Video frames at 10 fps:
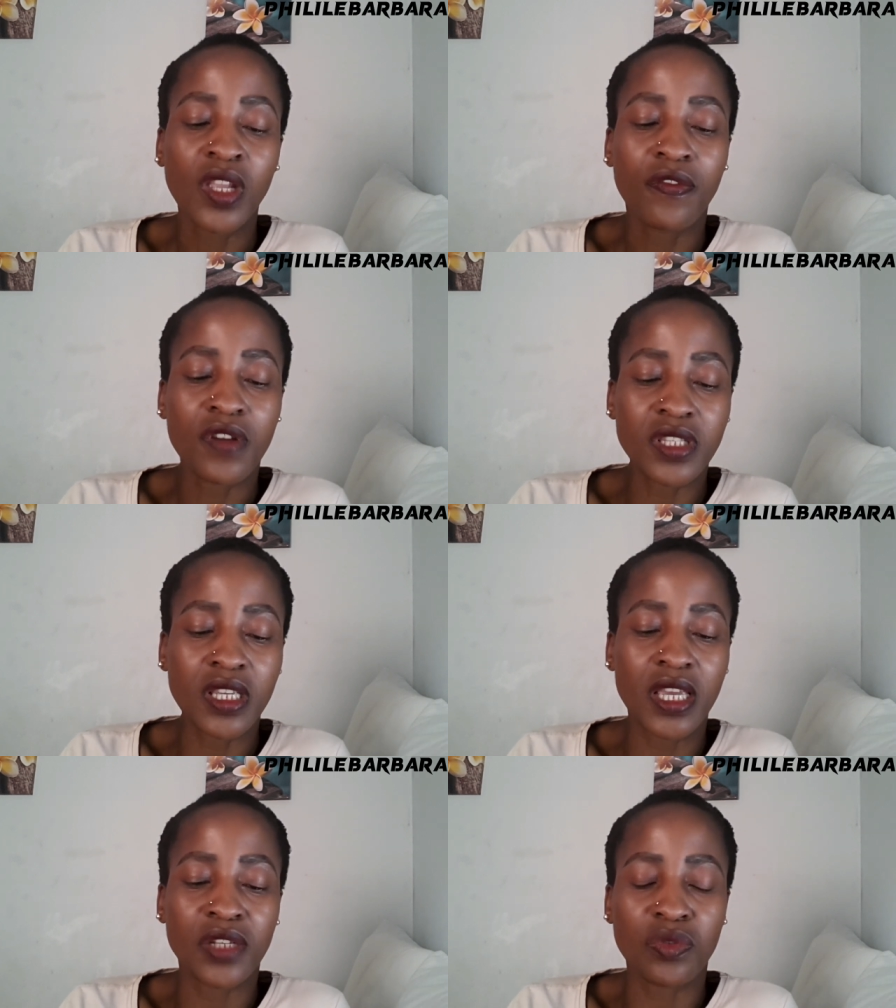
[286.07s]

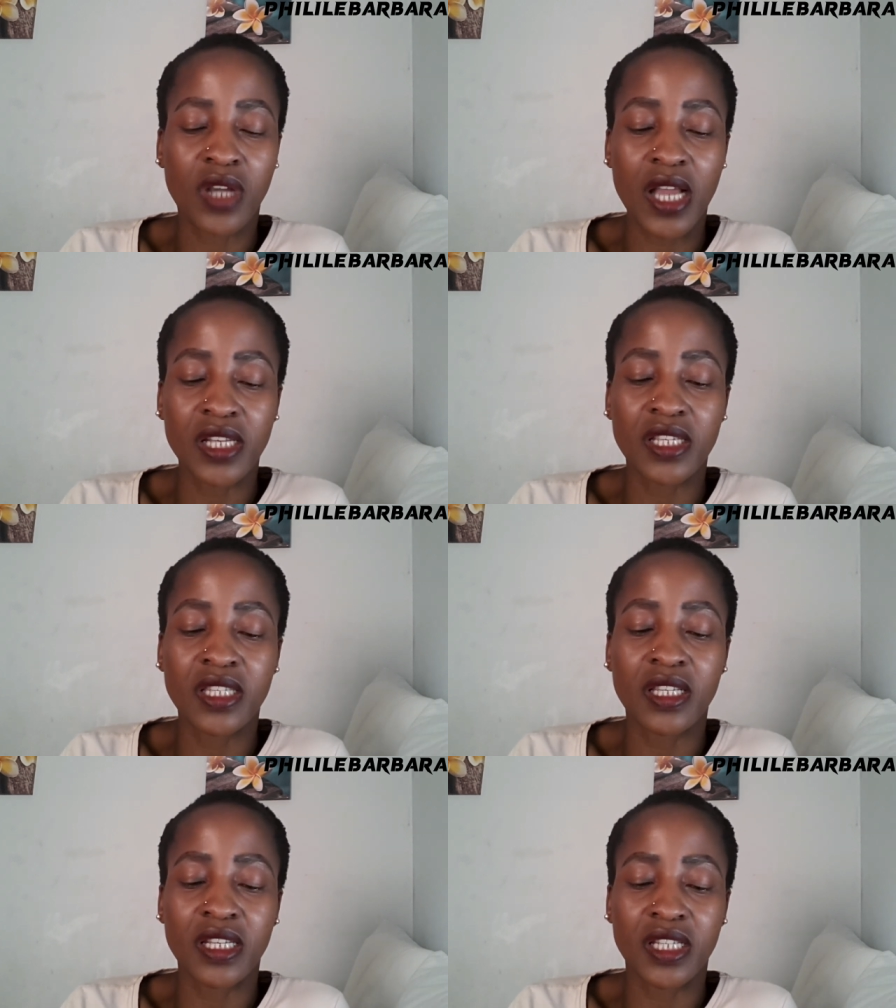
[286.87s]
forcing her to cut her
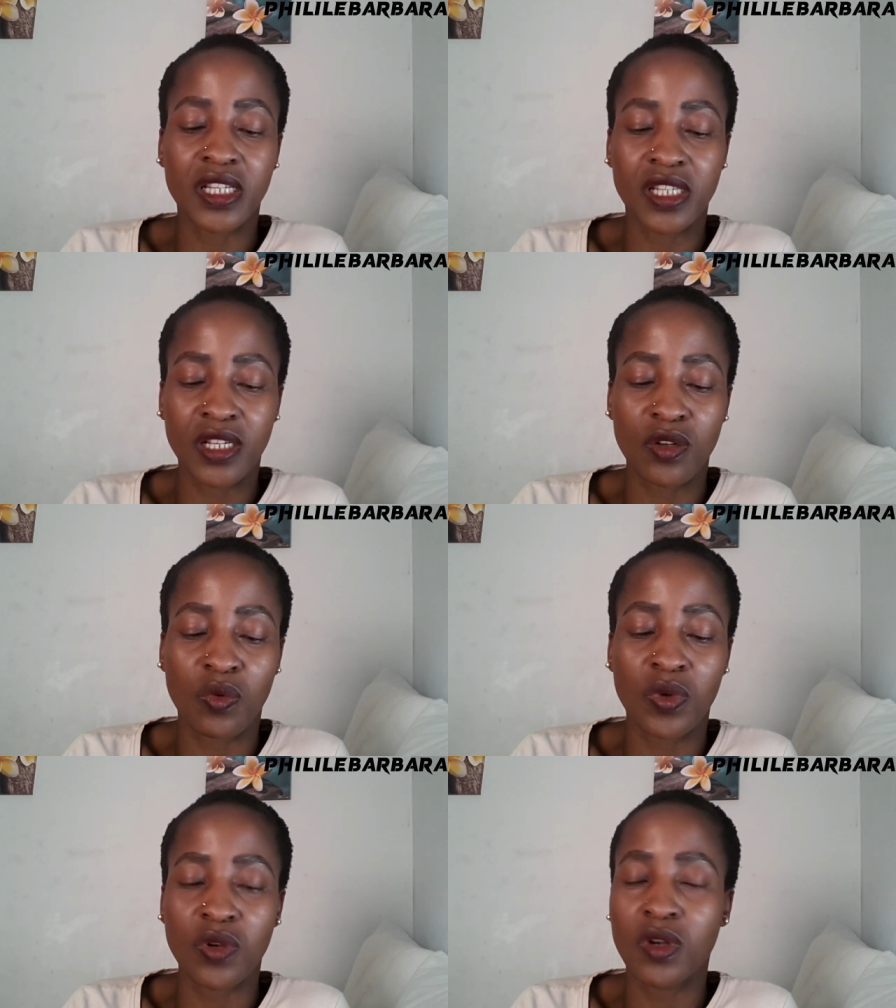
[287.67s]
signature
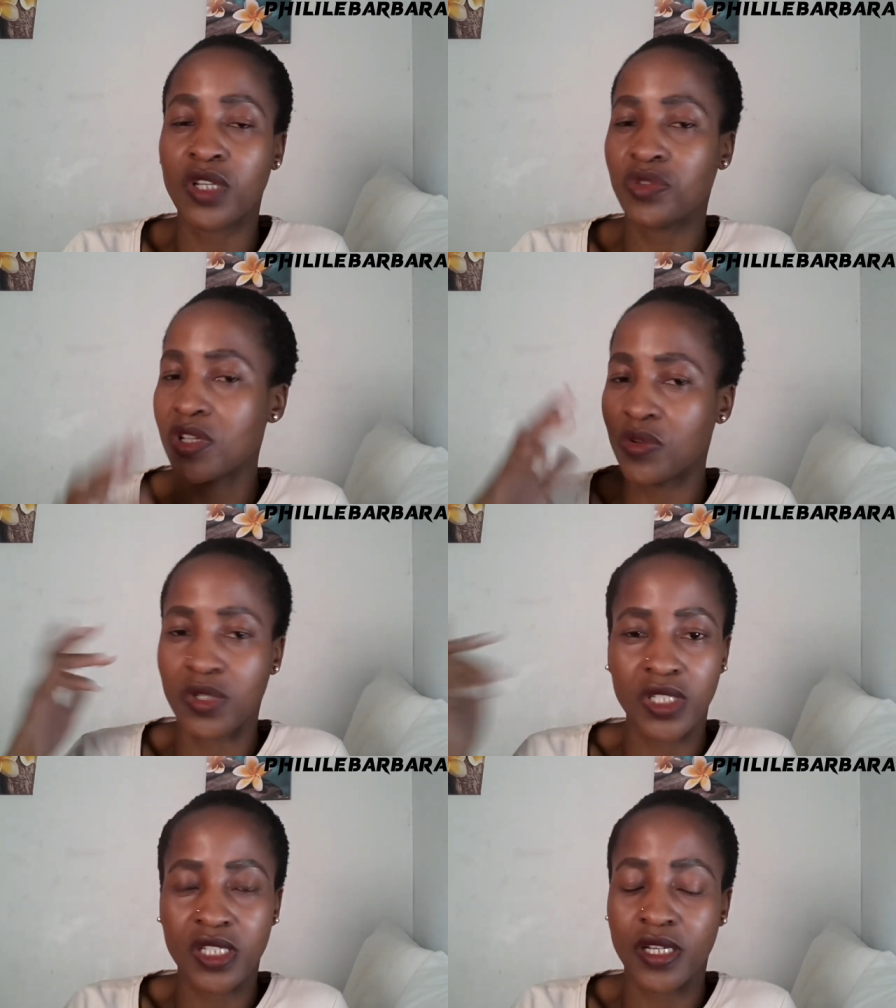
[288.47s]
dreadlock. We know Letoya's
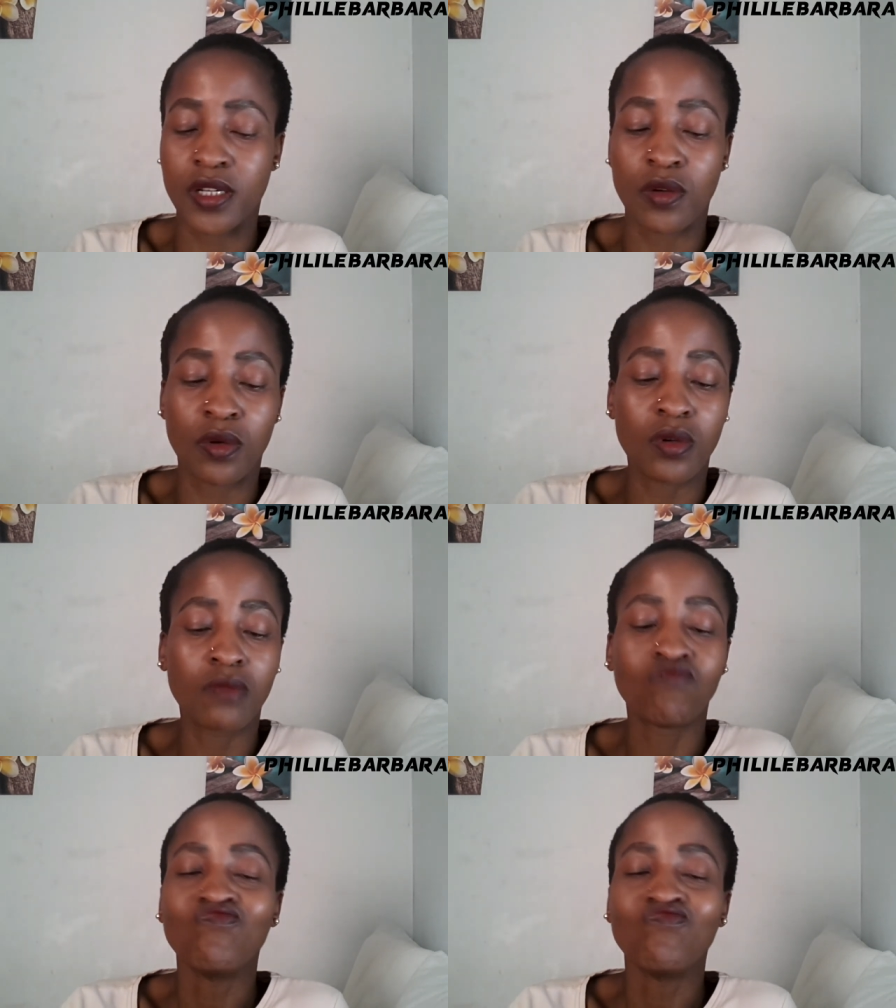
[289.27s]
got a dreadlock.